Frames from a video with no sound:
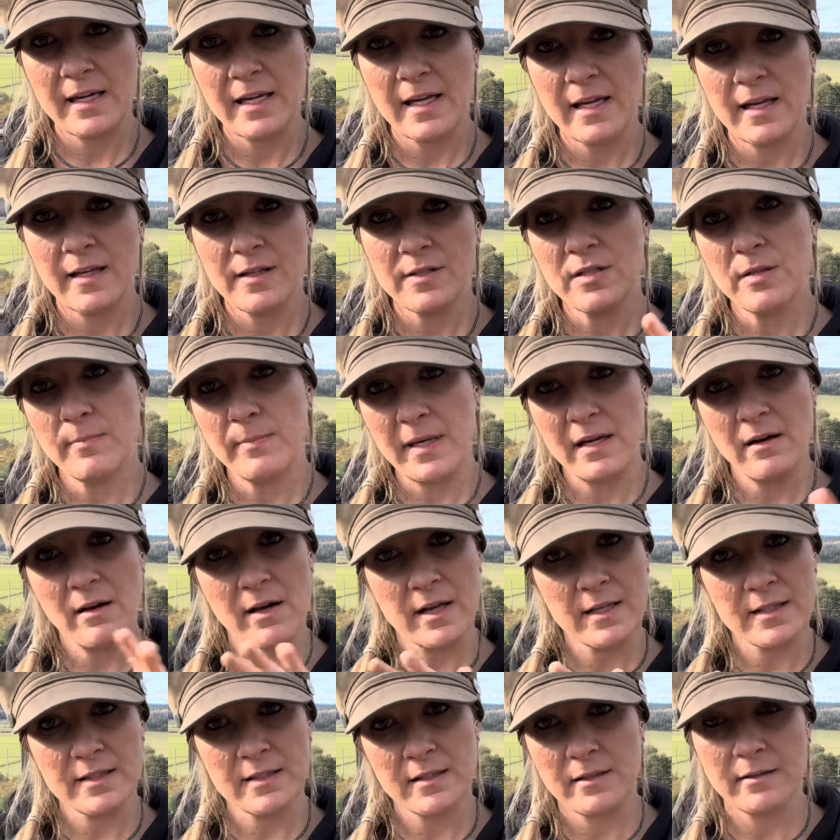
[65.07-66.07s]
need to be
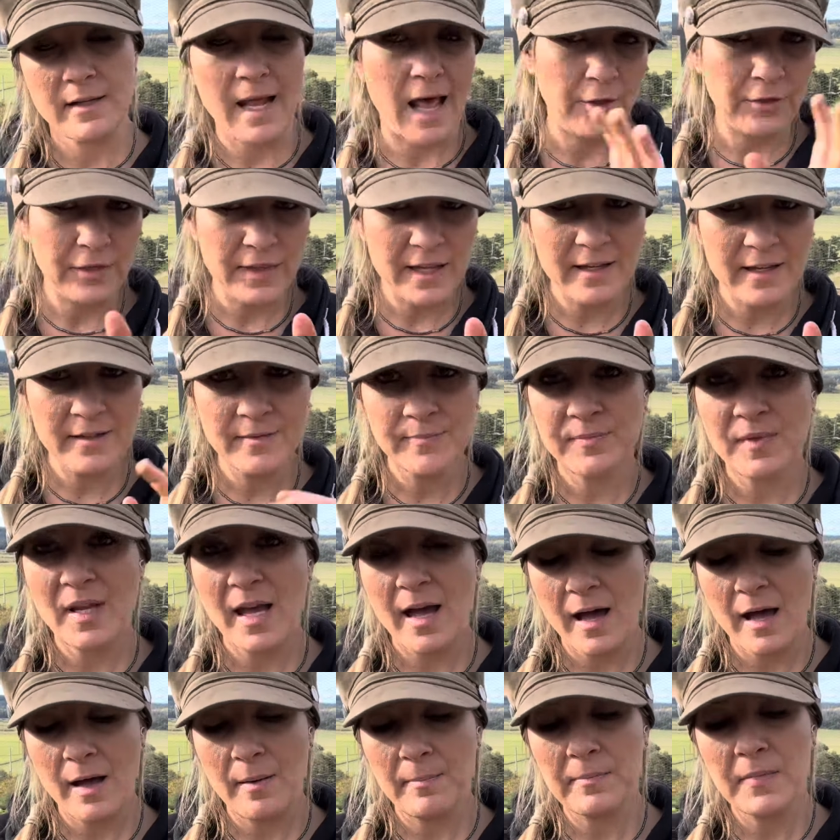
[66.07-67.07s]
nice and healthy.
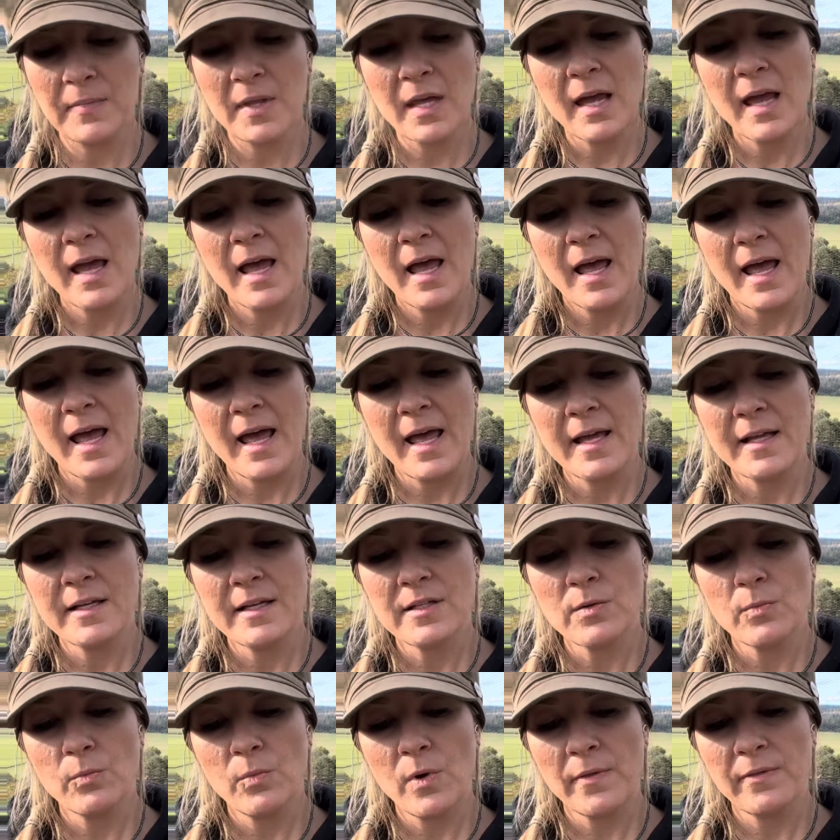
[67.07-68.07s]
And
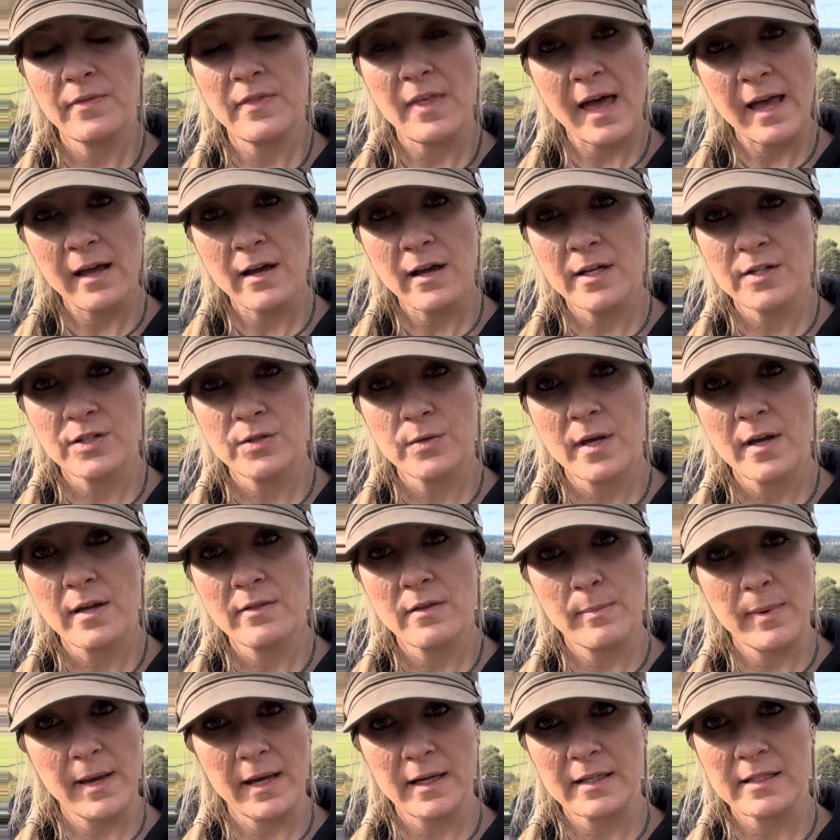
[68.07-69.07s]
what they are doing, the
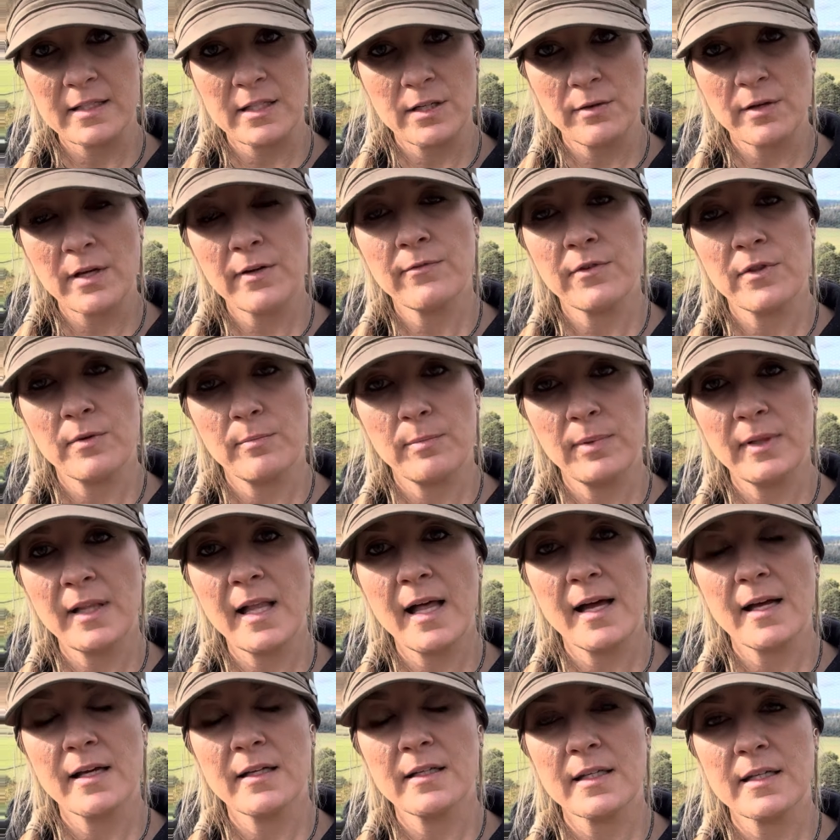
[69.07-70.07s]
bacteria for the
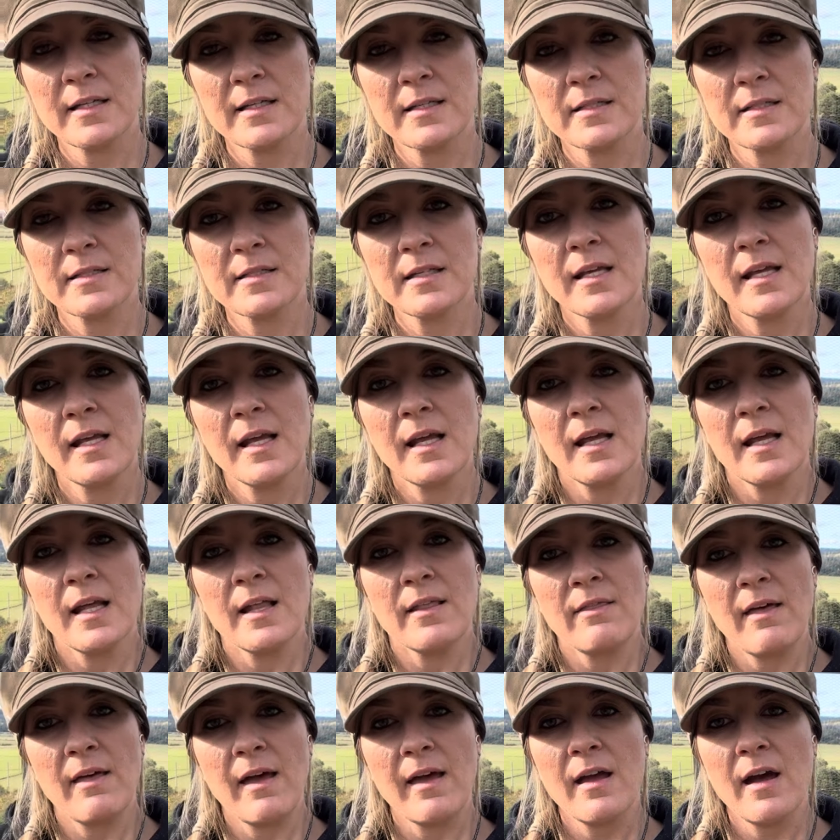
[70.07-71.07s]
plant, is
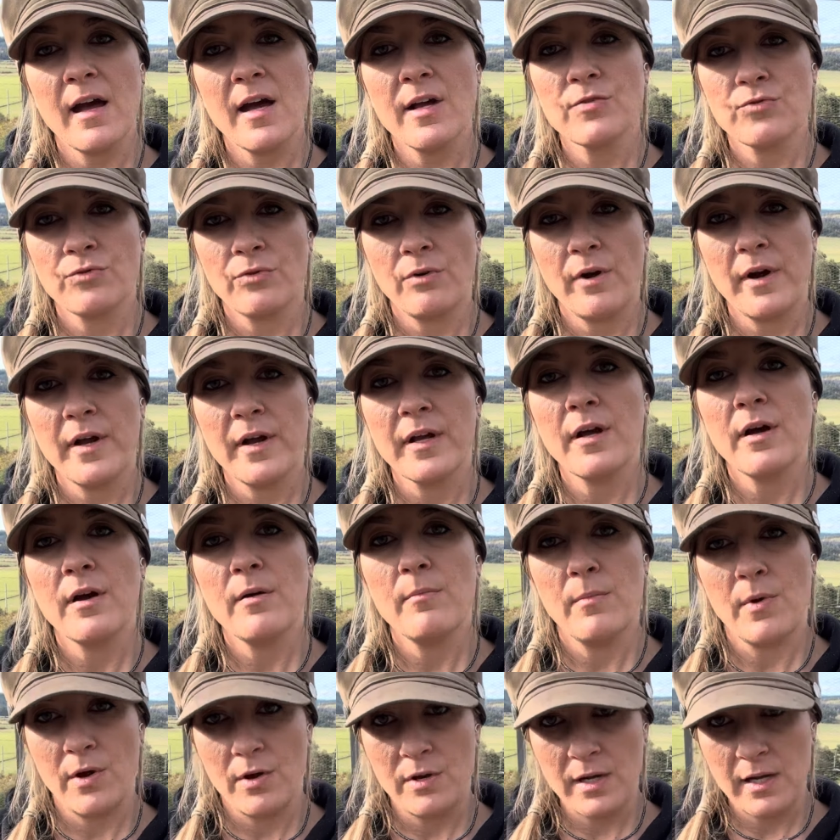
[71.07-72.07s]
they are drawing
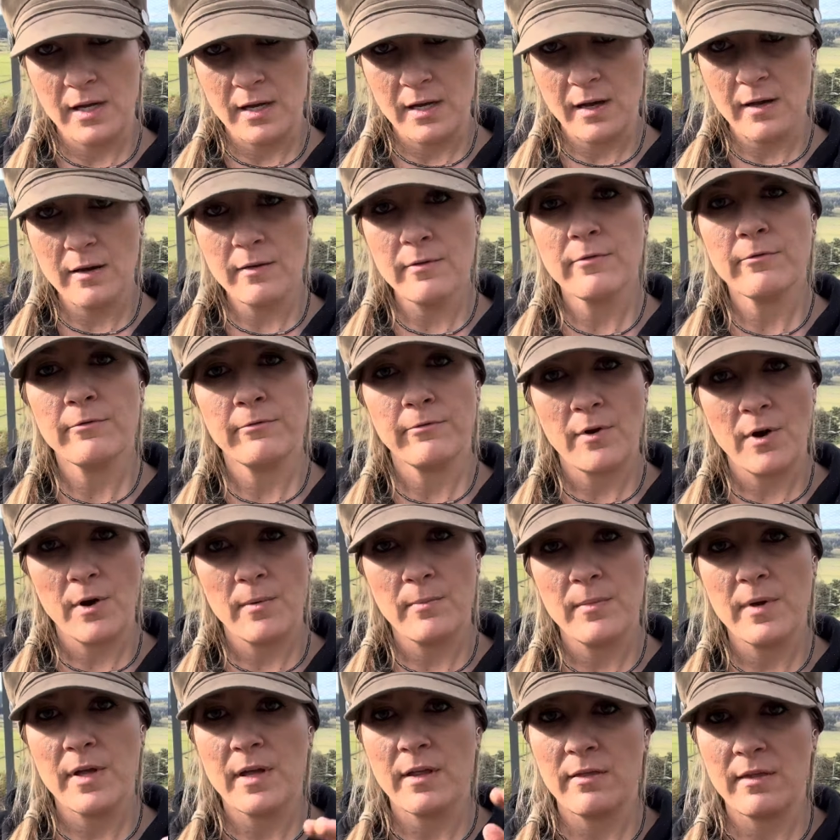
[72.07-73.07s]
ammonia
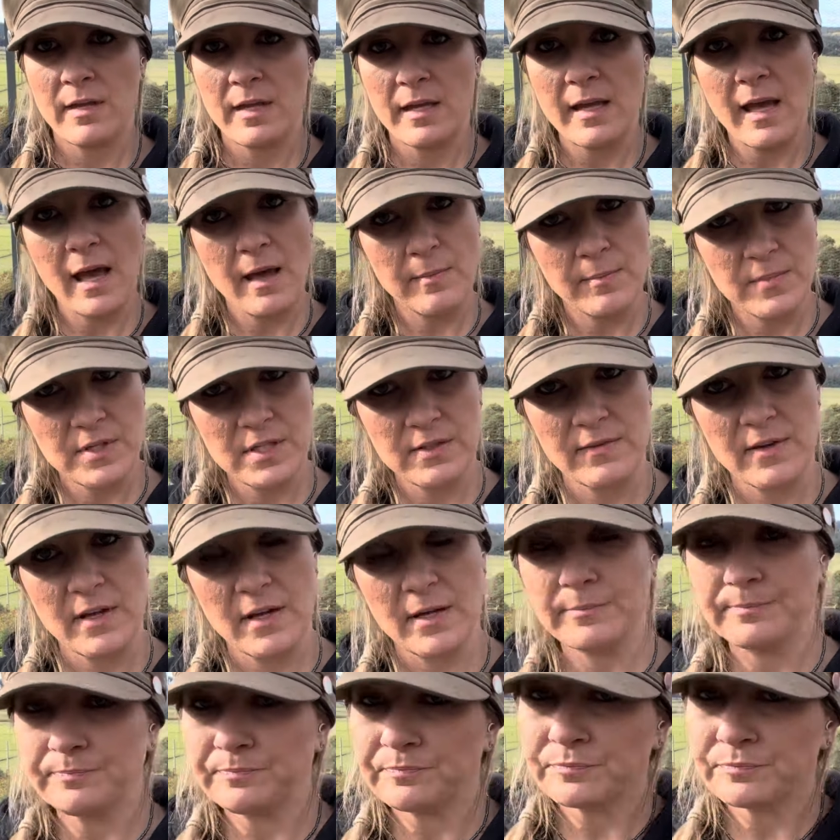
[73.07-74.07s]
from the atmosphere.